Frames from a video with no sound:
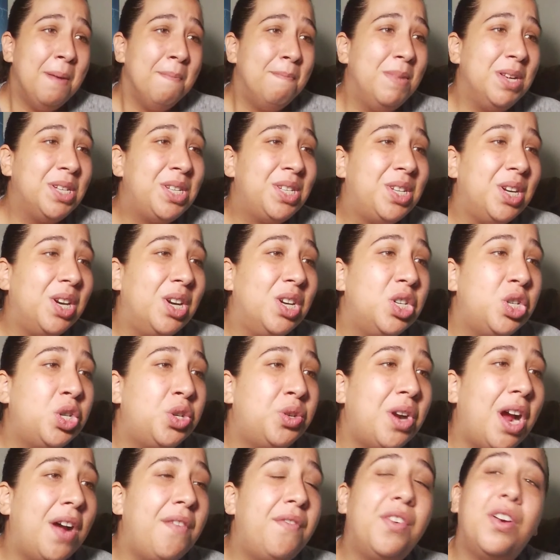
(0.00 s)
Mr.
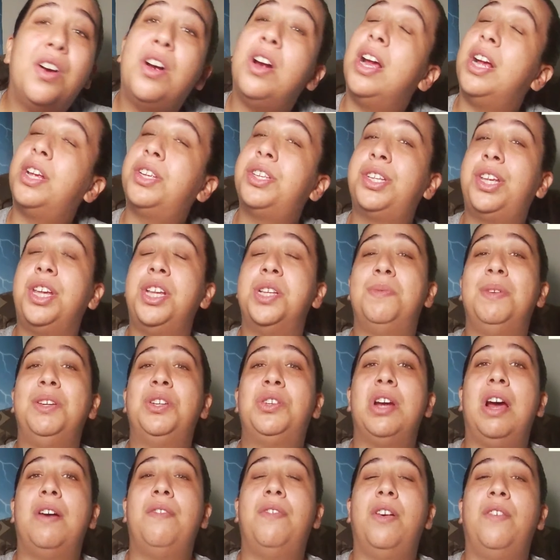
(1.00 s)
Trevor, excuse me,
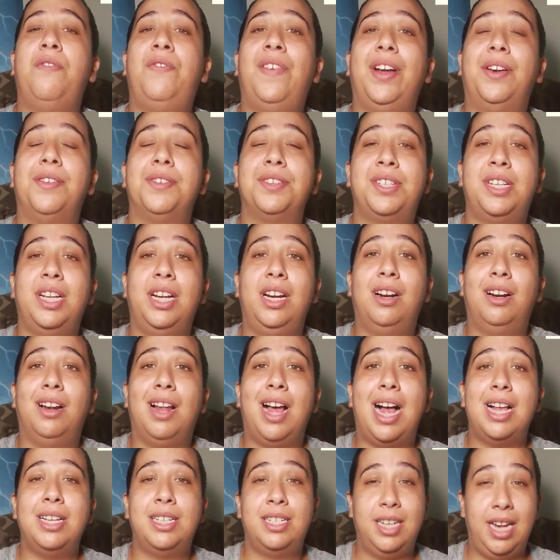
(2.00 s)
Trevor, if I don't say your
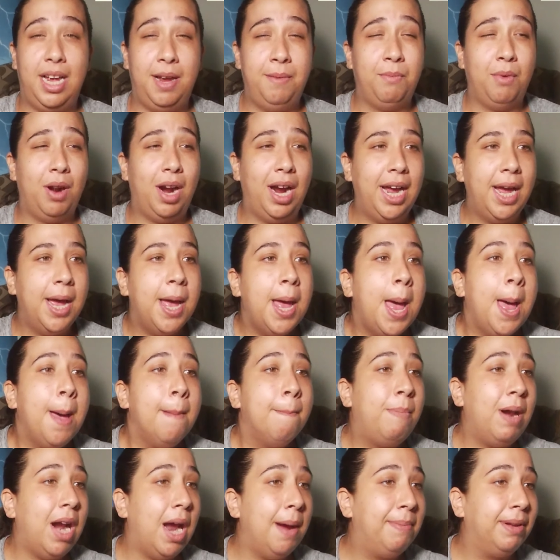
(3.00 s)
last name right,
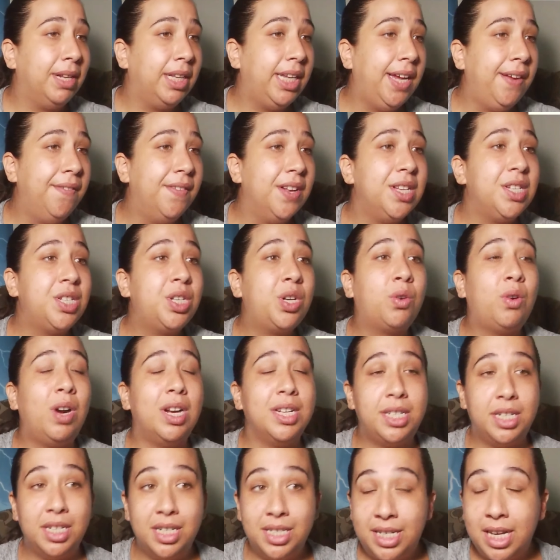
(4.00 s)
but I believe is
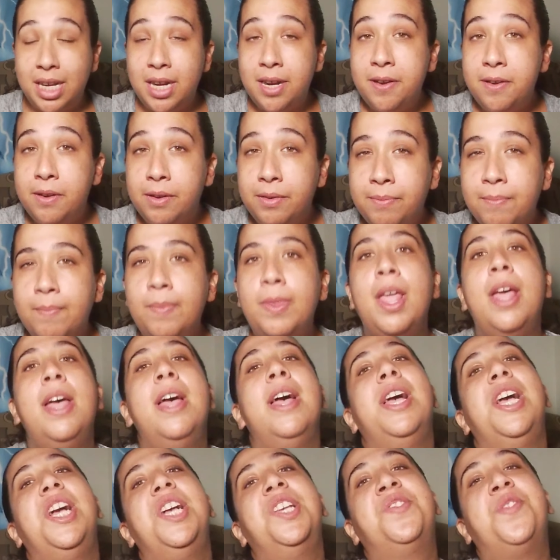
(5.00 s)
Crescenton.
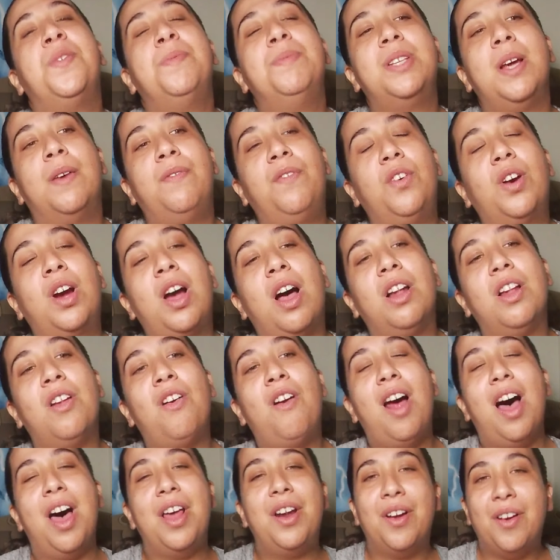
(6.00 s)
He's from Denver,
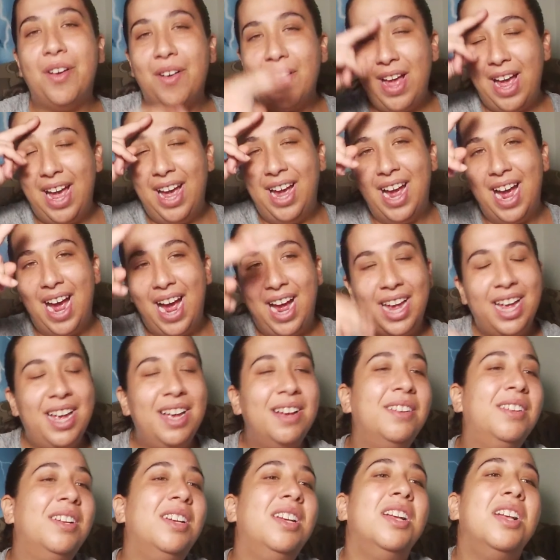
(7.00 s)
Colorado,
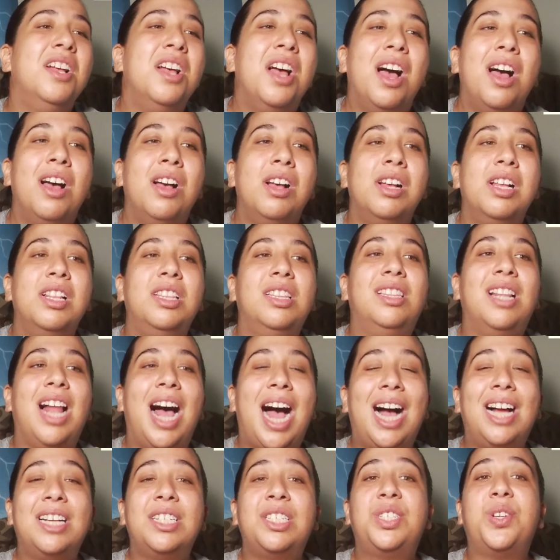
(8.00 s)
AA.
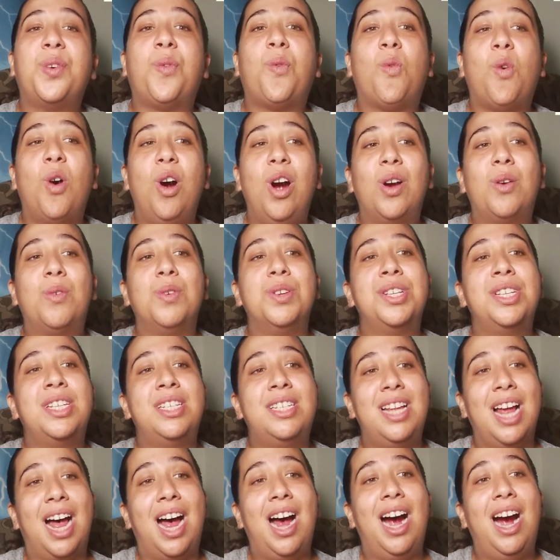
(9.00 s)
Last work was
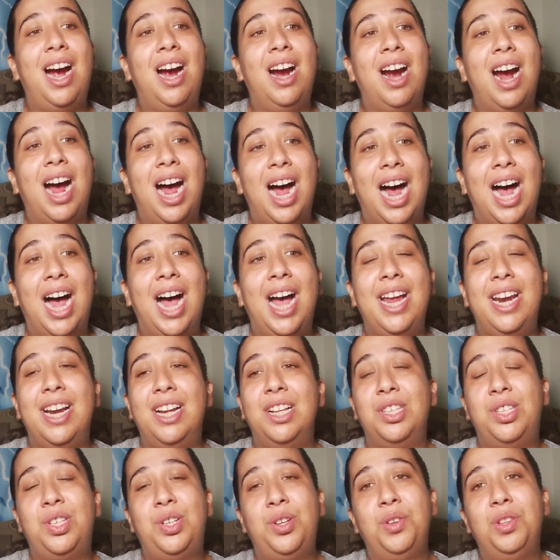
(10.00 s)
Star-Eyed
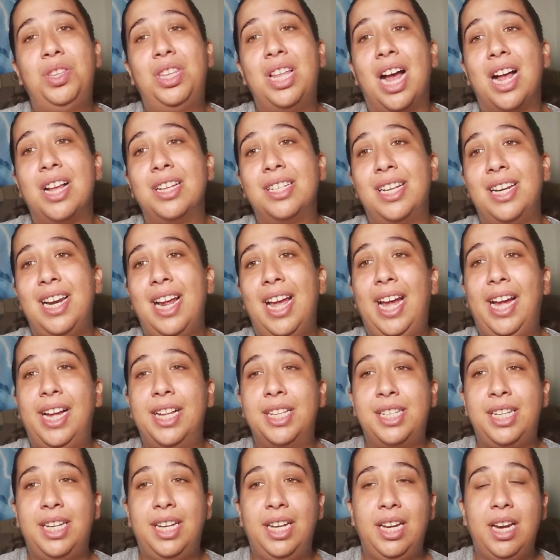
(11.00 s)
in
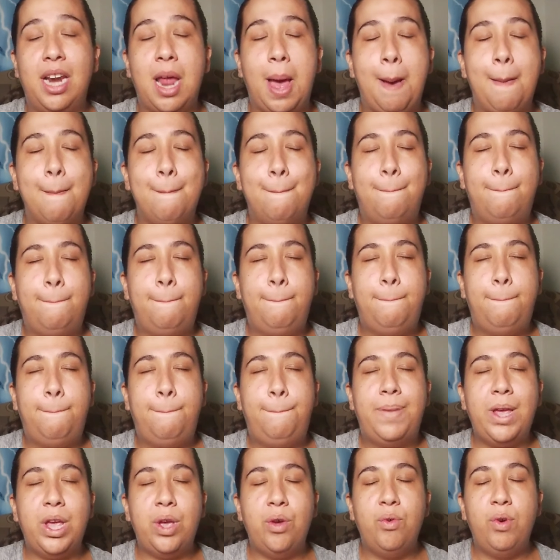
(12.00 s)
2018.
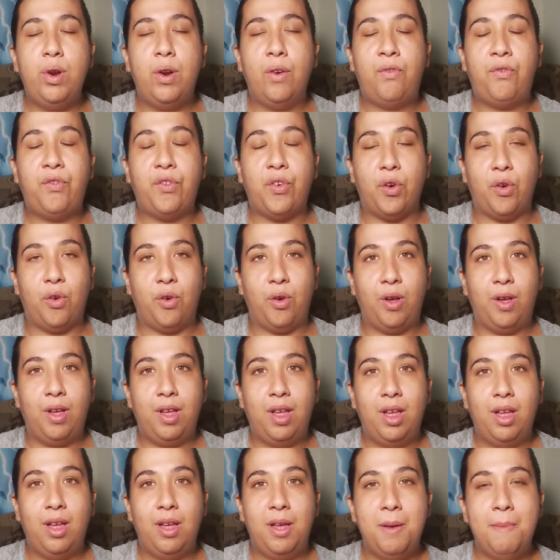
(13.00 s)
Beautiful,
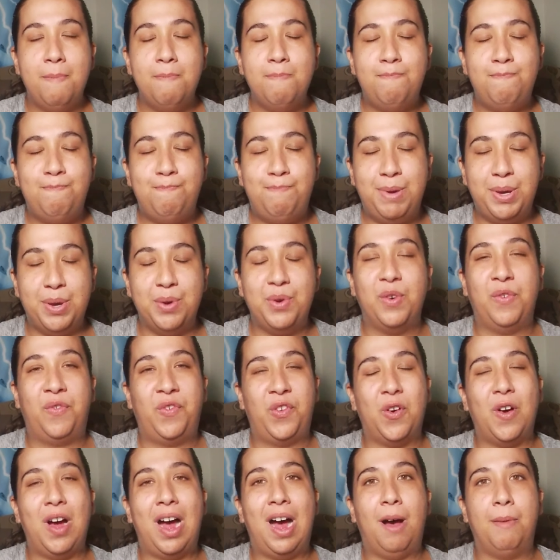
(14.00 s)

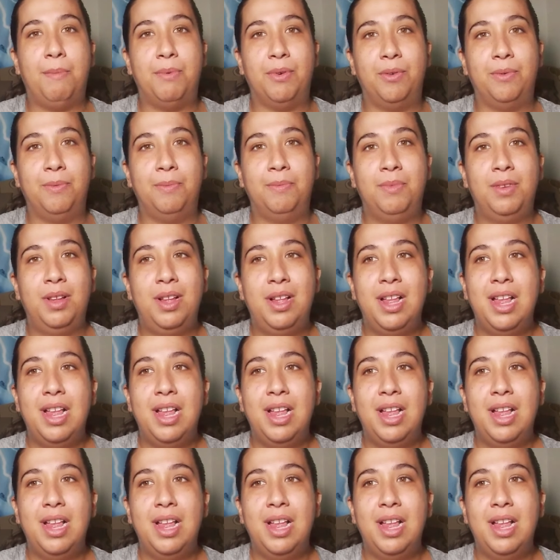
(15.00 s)
beautiful album.